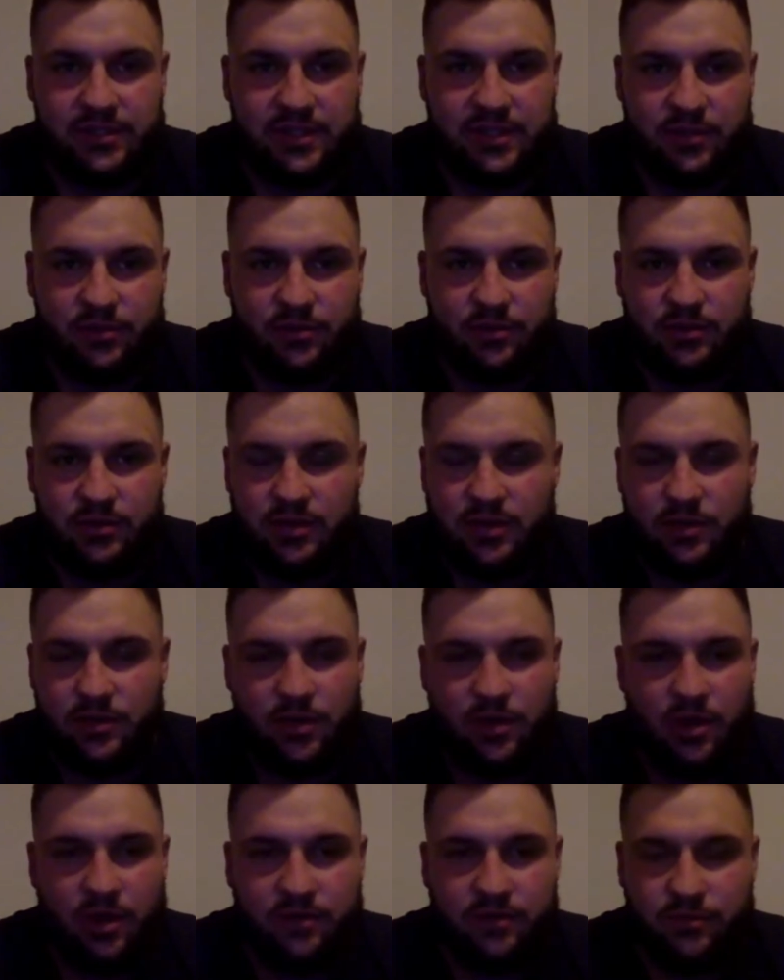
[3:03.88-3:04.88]
like
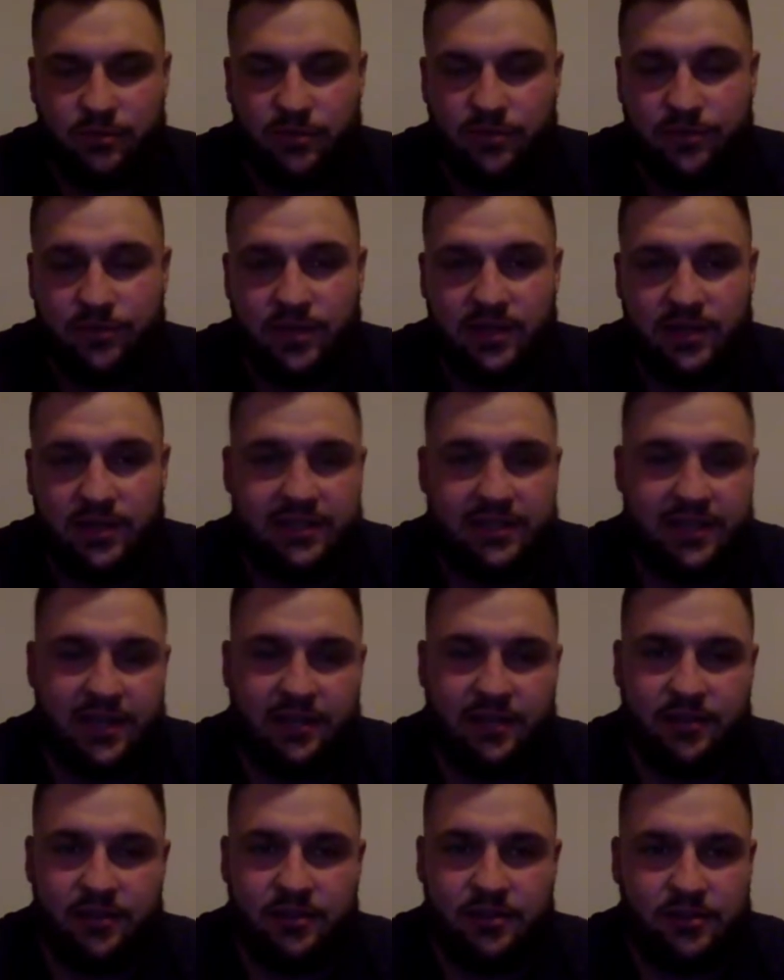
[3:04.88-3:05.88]
we've done it
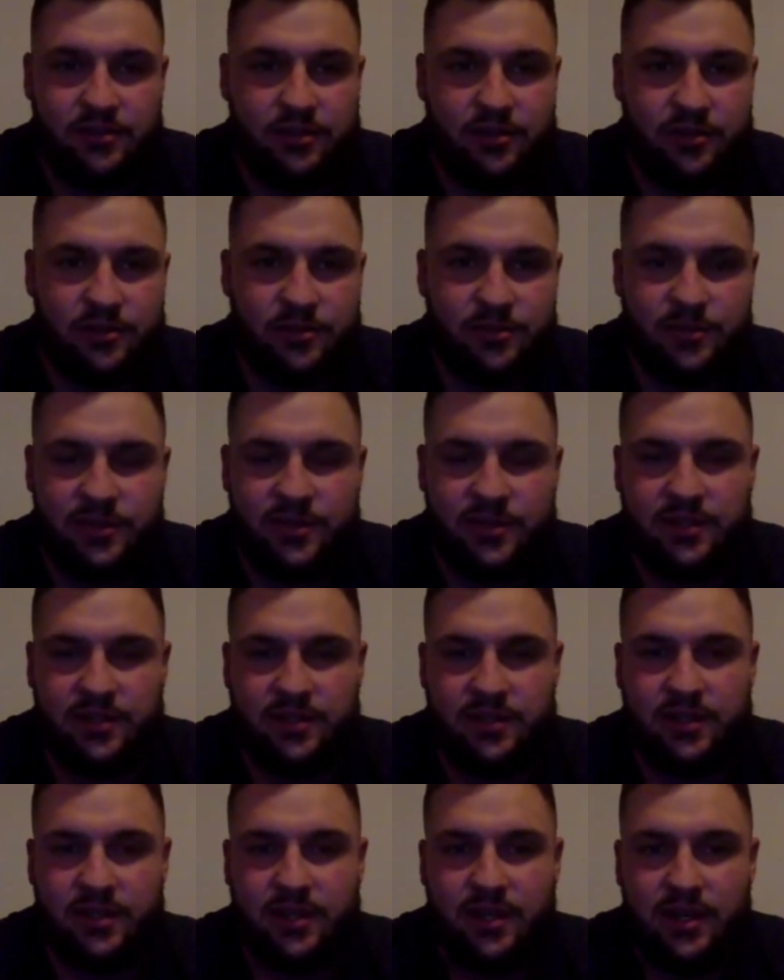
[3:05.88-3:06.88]
together. So it's
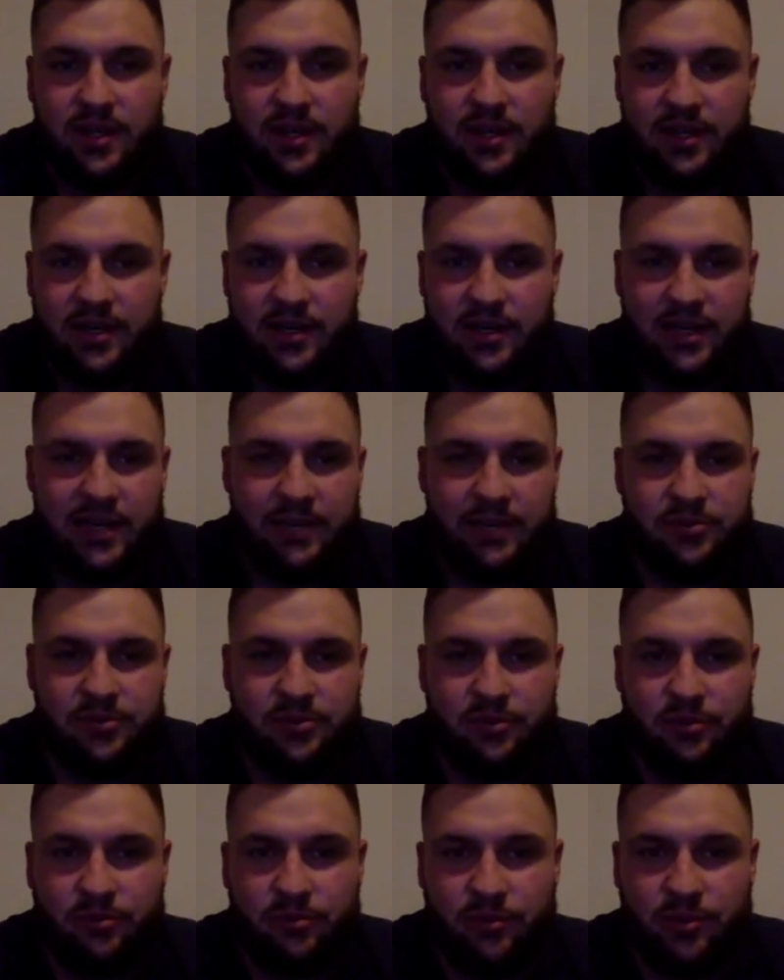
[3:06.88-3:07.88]
been an
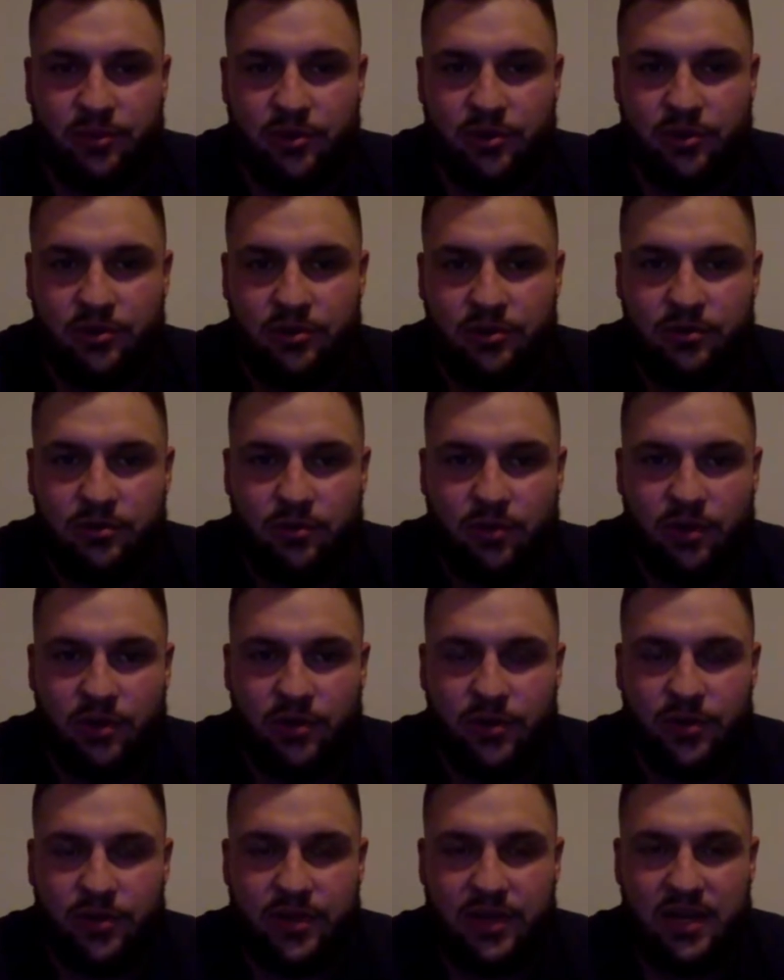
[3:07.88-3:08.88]
absolute thrill
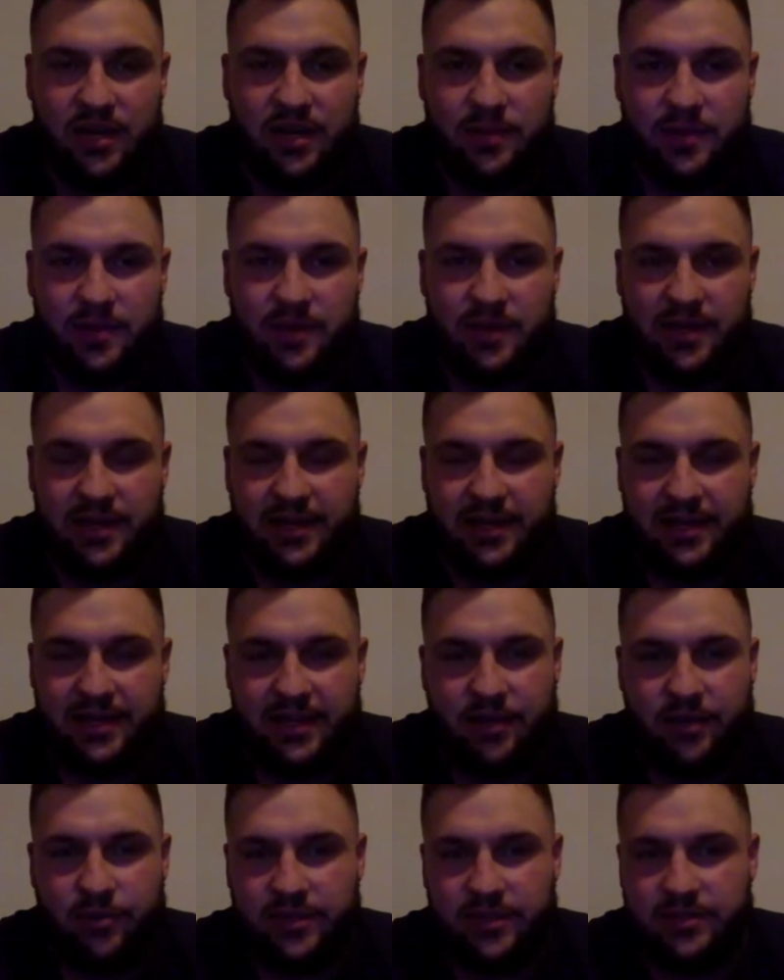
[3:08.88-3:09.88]
working with them, and I
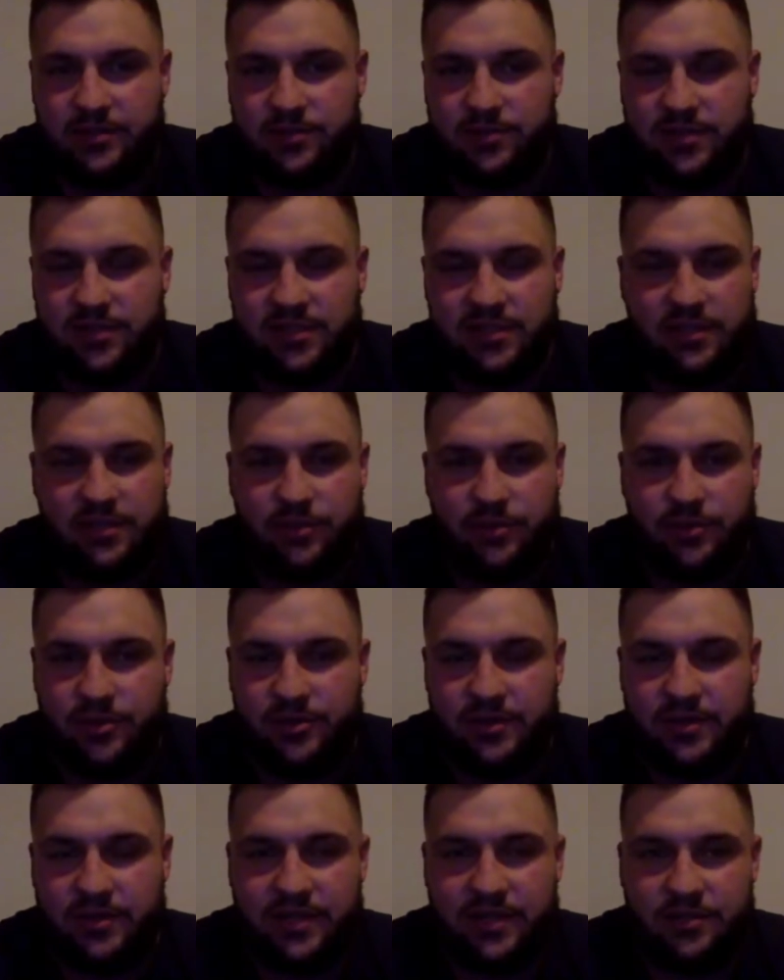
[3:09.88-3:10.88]
cannot wait to see where
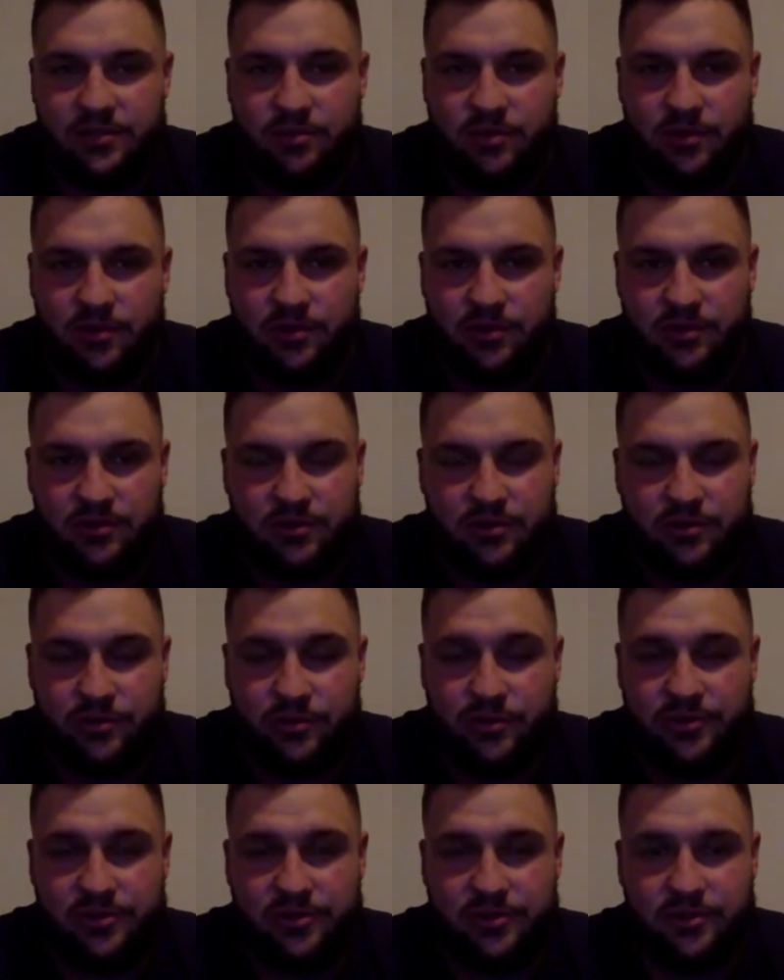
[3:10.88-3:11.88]
those guys'
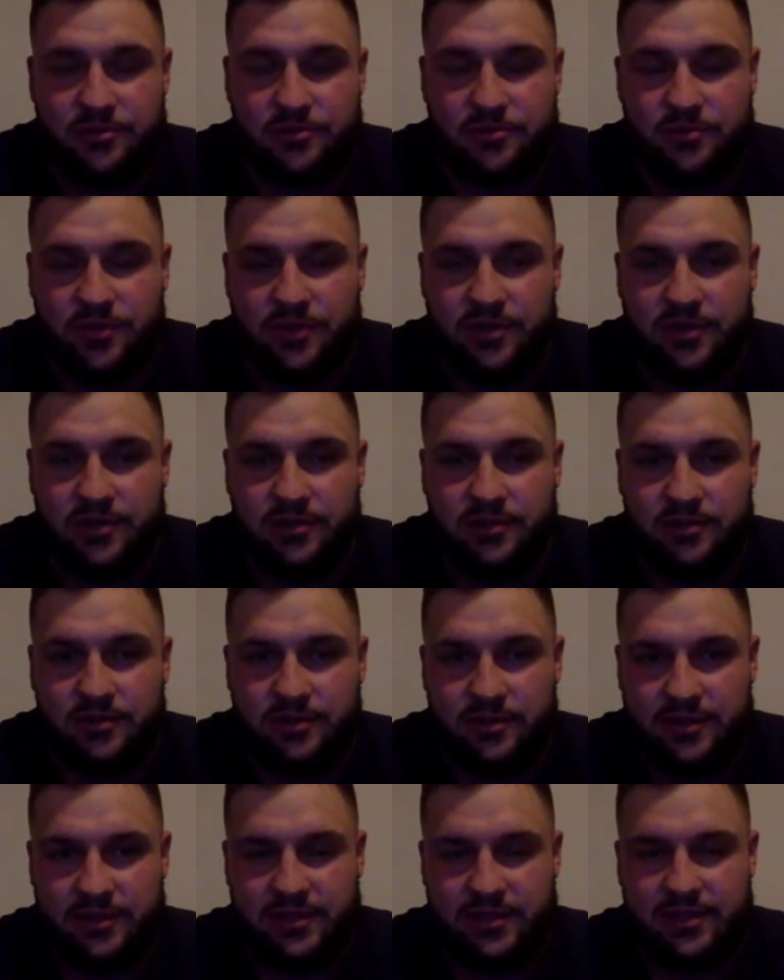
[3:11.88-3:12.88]
careers go as well.
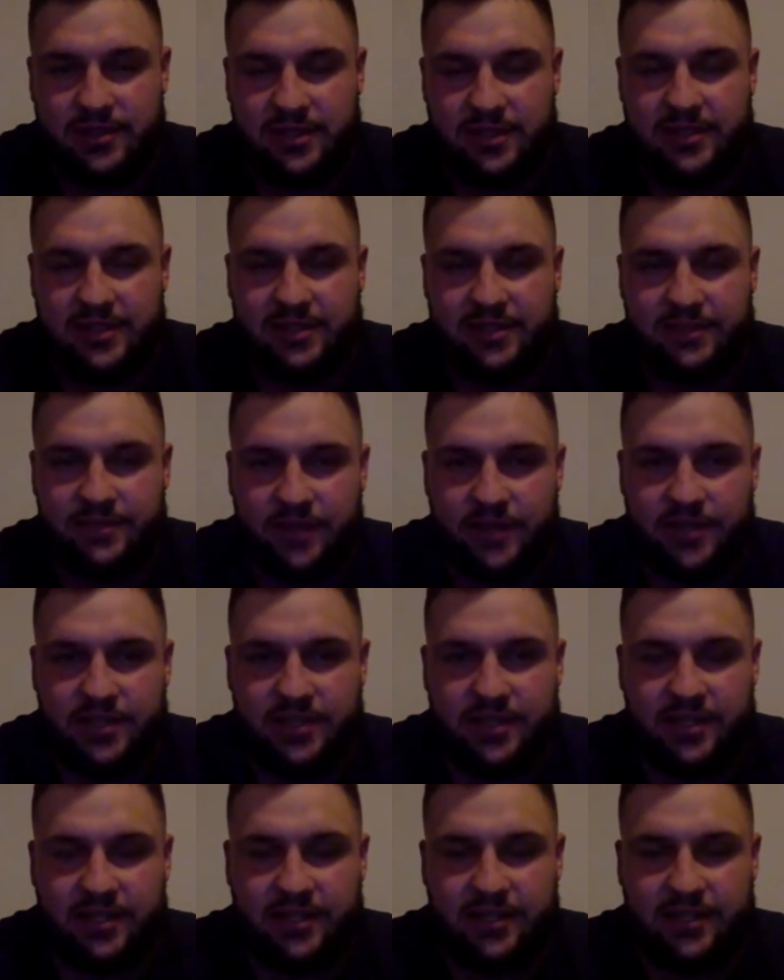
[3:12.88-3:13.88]
It's a very
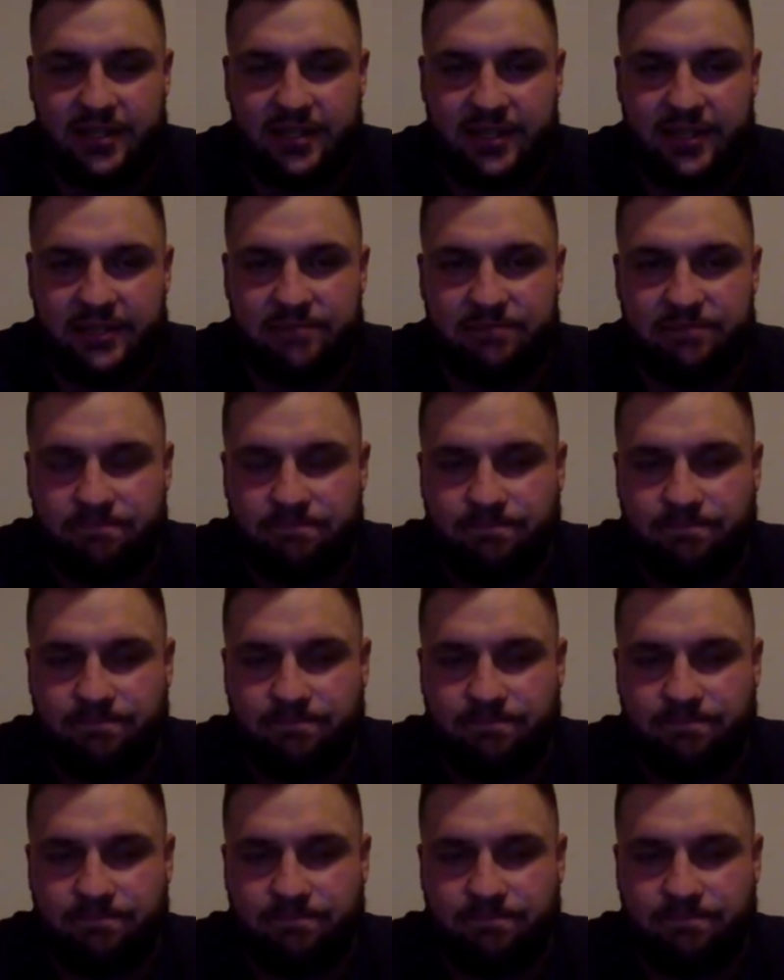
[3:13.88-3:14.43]
exciting time.